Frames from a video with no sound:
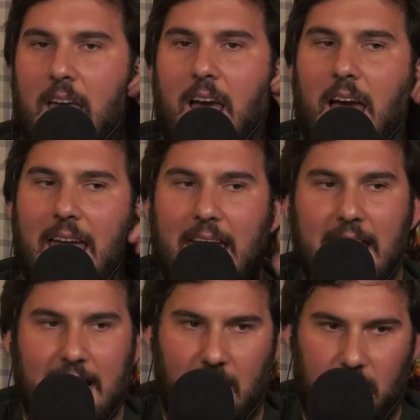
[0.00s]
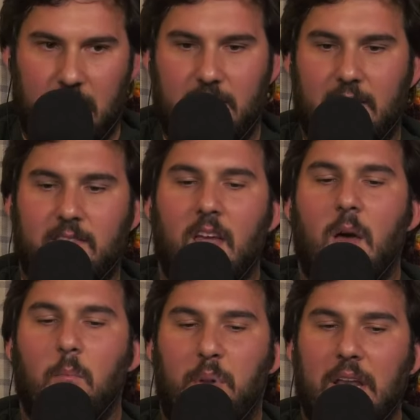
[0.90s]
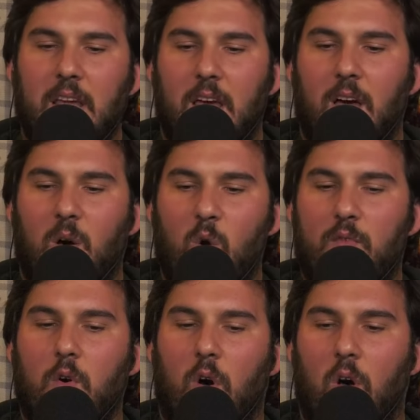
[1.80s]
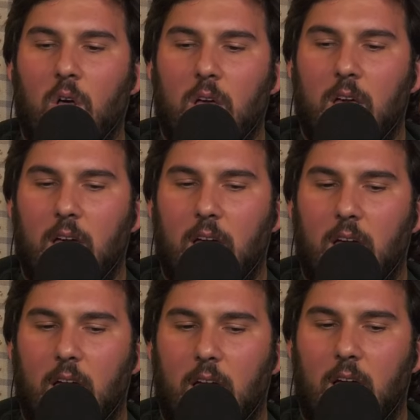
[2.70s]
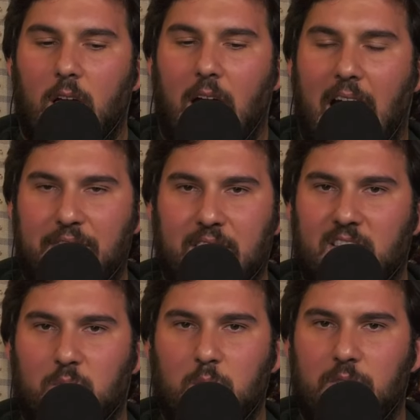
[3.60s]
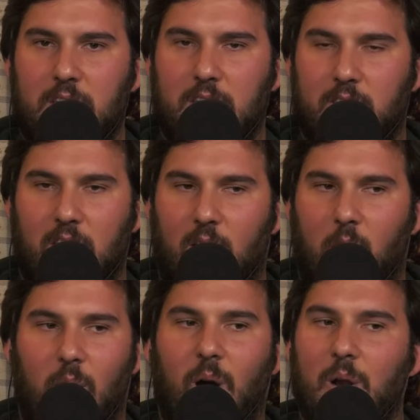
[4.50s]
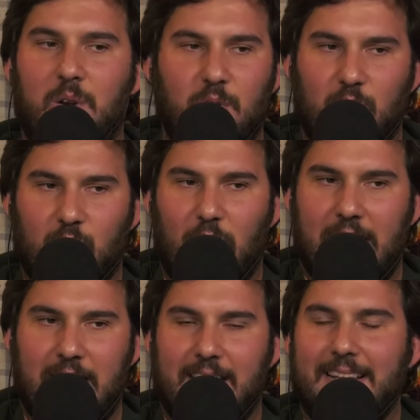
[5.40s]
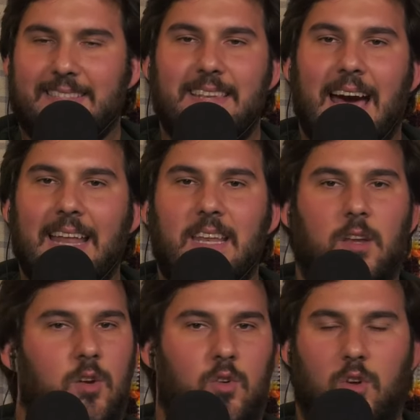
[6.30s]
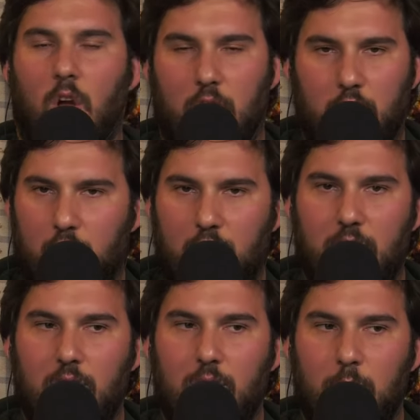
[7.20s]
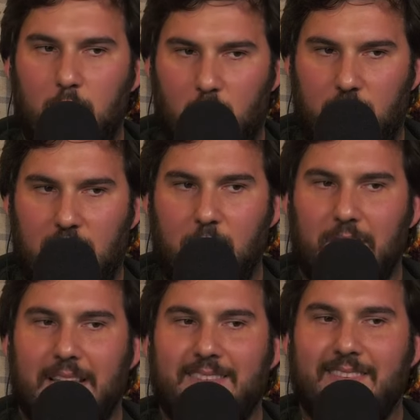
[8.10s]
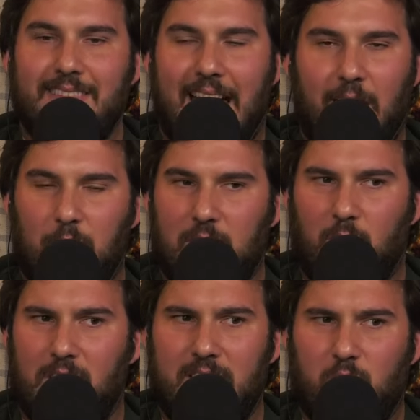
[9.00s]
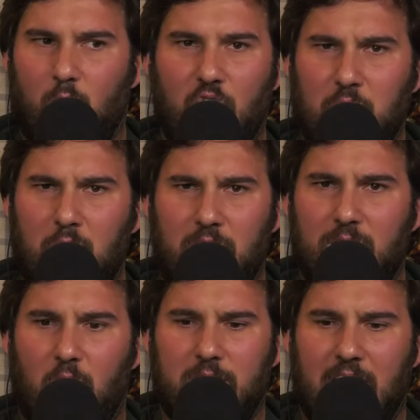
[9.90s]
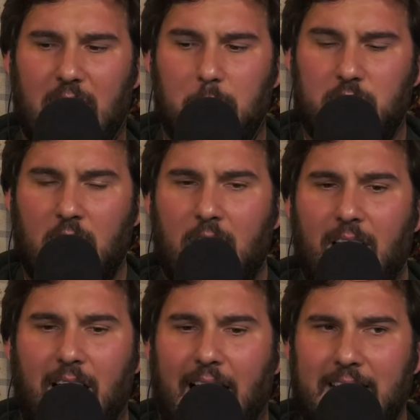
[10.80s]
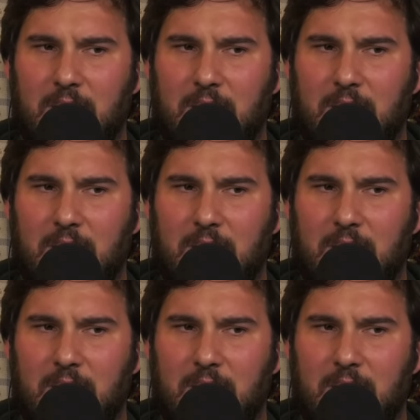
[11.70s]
I hate Helena in this, but overall, I think this movie is underrated. It's not a good movie, but it's not really one of these worst movie of all times. I